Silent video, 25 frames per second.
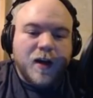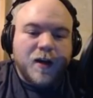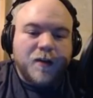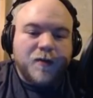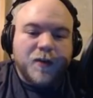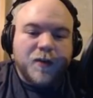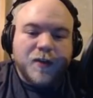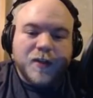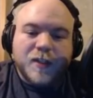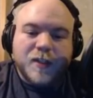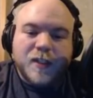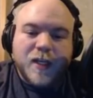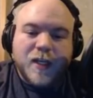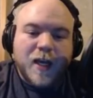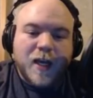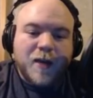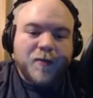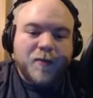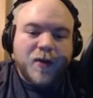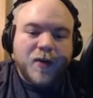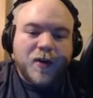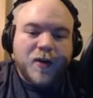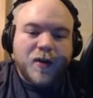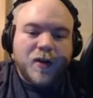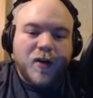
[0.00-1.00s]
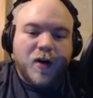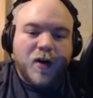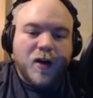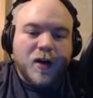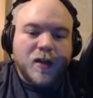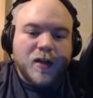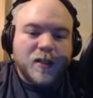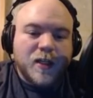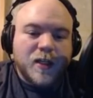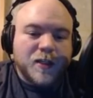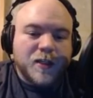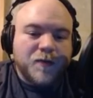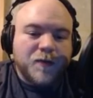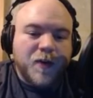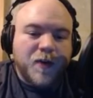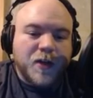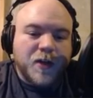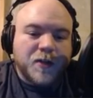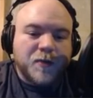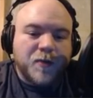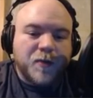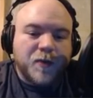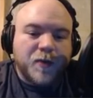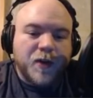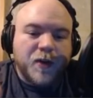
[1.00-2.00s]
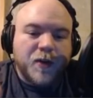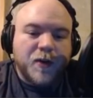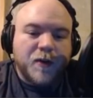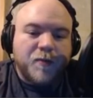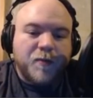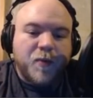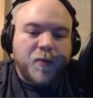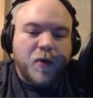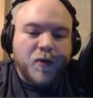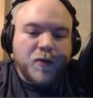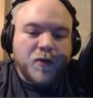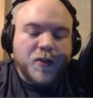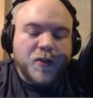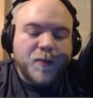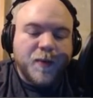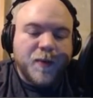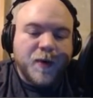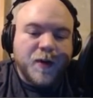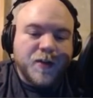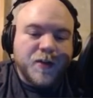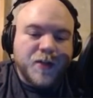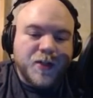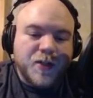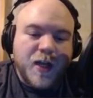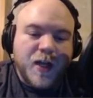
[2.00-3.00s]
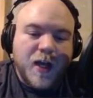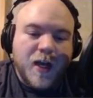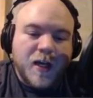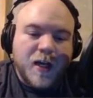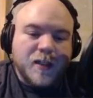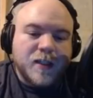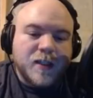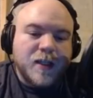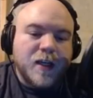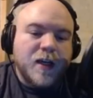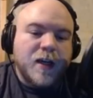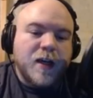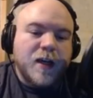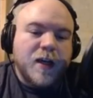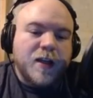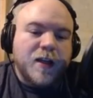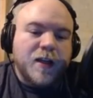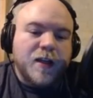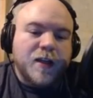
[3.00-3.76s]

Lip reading: For the same cost as Frost Bullet, you have Polar Spear GX.